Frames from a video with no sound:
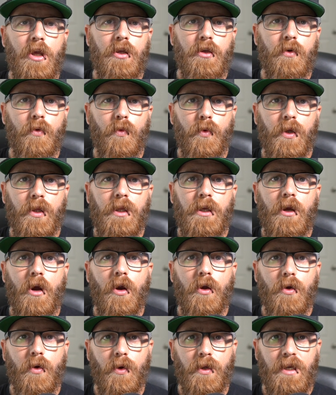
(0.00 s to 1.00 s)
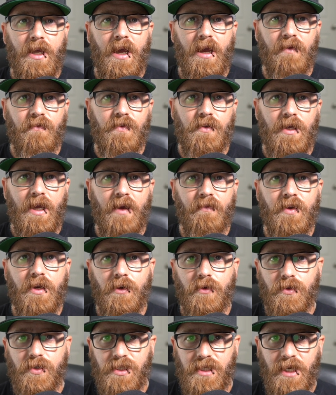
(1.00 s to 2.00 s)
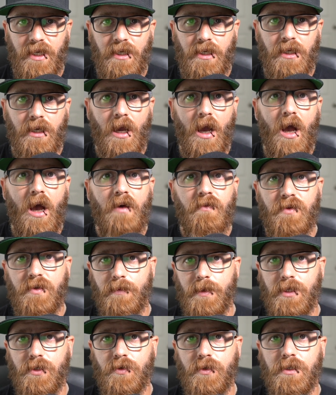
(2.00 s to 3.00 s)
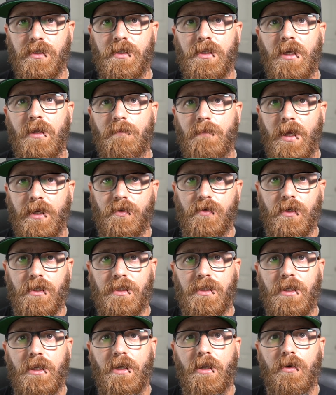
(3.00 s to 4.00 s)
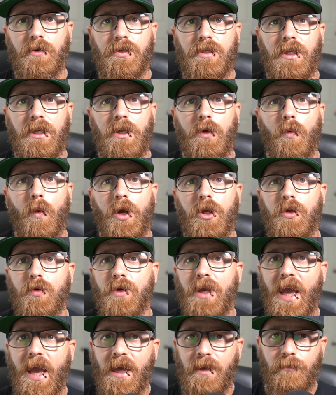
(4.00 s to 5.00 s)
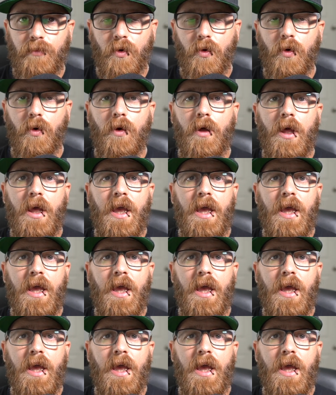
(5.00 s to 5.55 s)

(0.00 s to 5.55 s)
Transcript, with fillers: you really are going to have an understanding of dimensions and metrics and understanding what you can pull